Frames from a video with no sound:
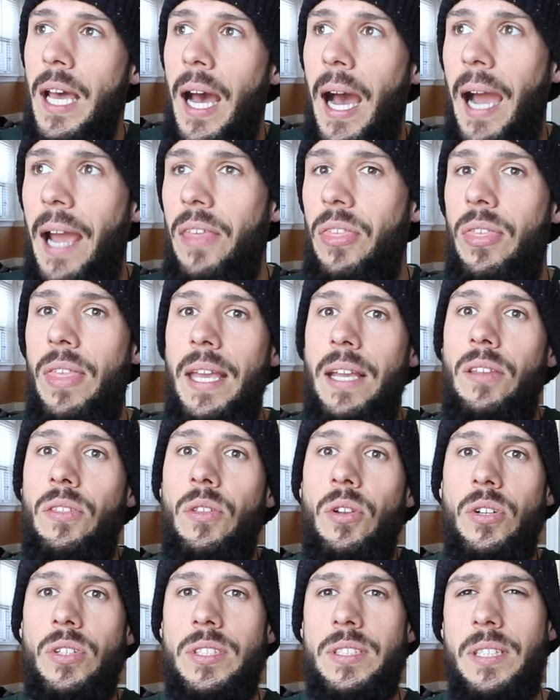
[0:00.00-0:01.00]
I think
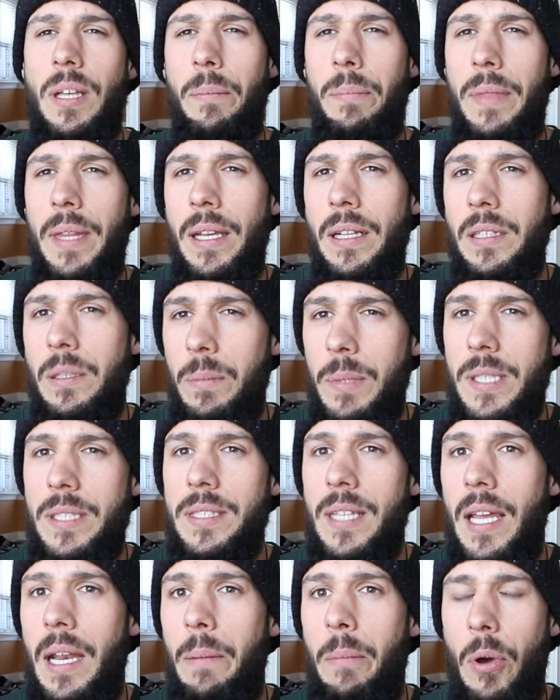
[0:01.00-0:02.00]
there's something to be
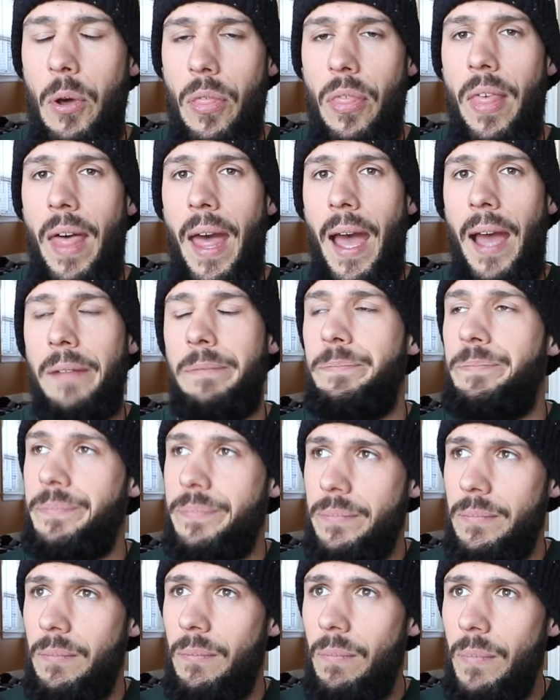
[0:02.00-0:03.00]
said about
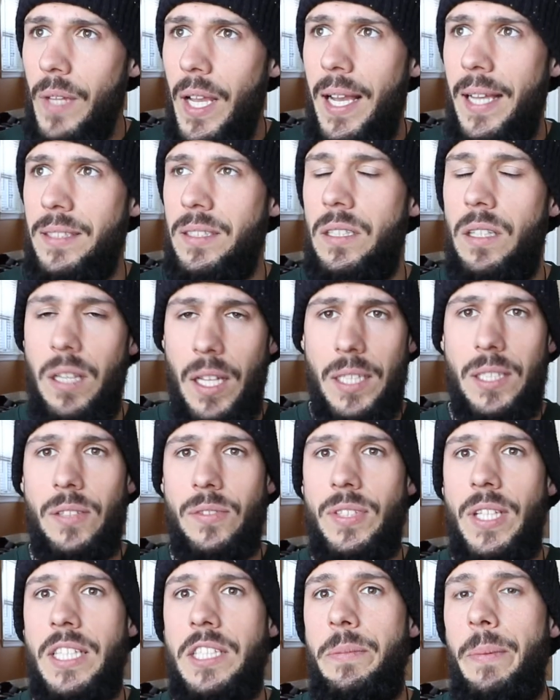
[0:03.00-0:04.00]
that as a
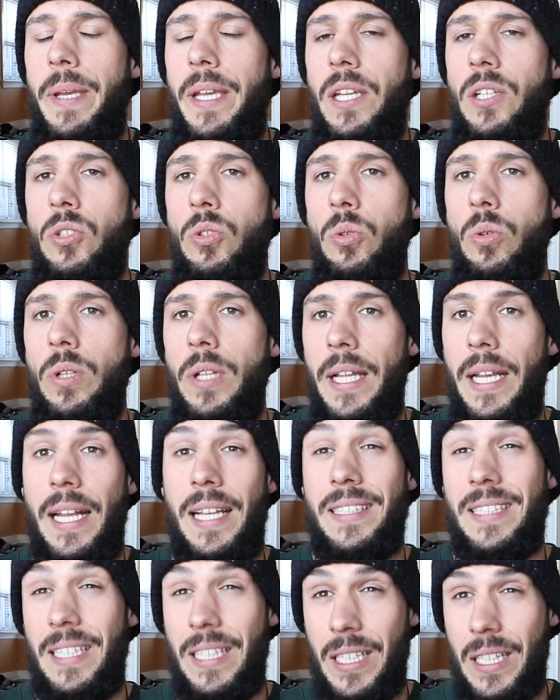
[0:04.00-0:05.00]
collective sense-making tool and
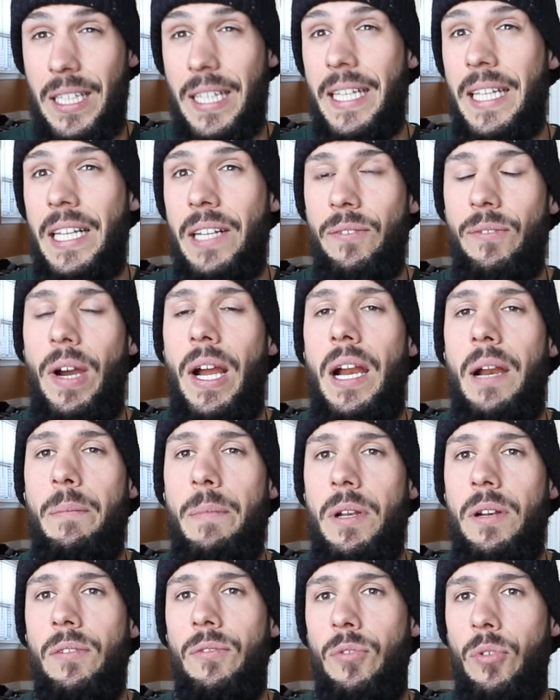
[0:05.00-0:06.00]
as a clean
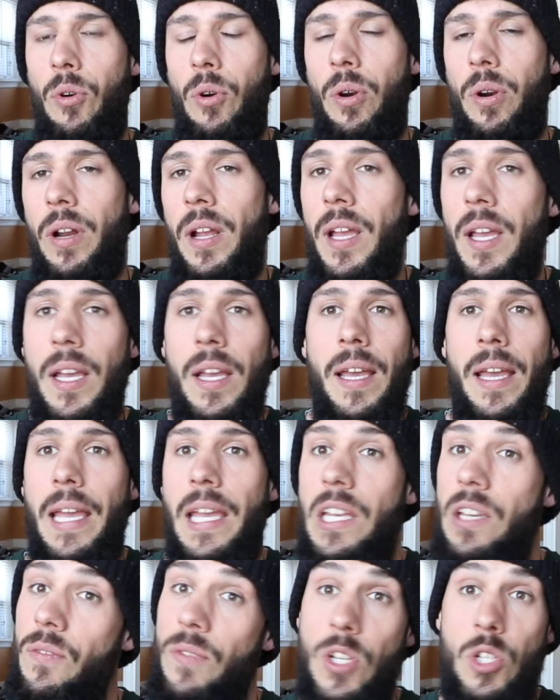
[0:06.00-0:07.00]
environment for
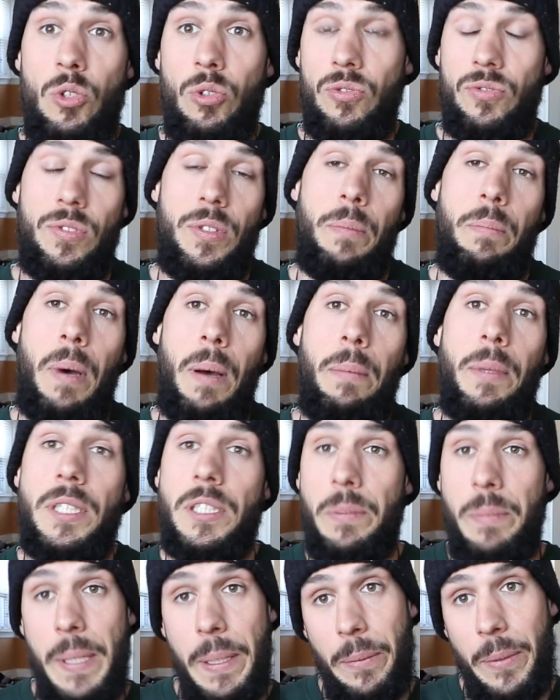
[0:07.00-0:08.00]
individuals from the
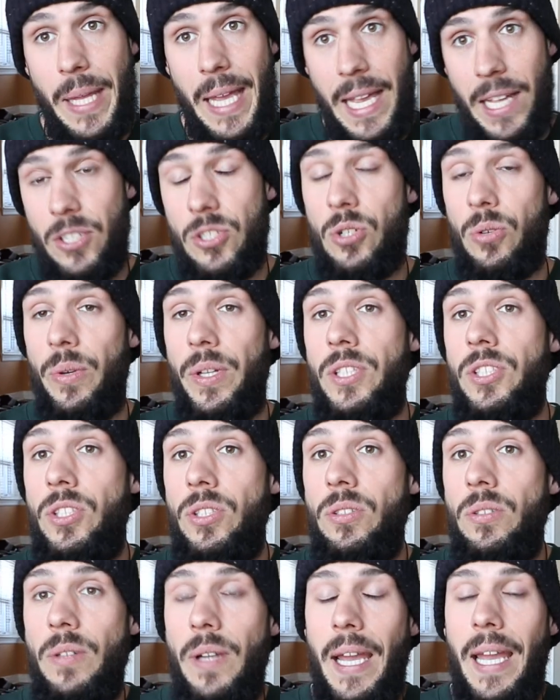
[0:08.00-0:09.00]
public to be able to enter
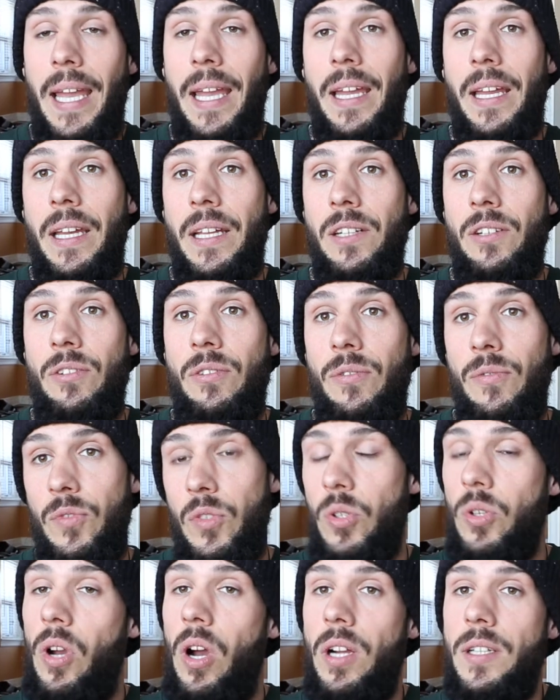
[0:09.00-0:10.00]
into and
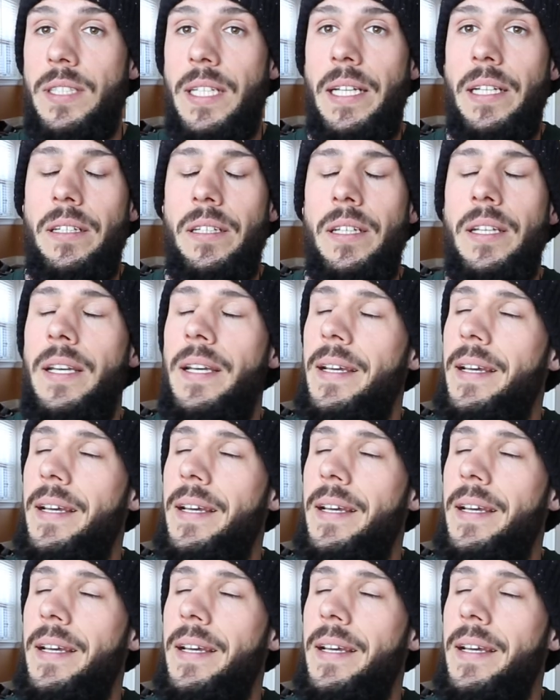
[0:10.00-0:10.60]
view content.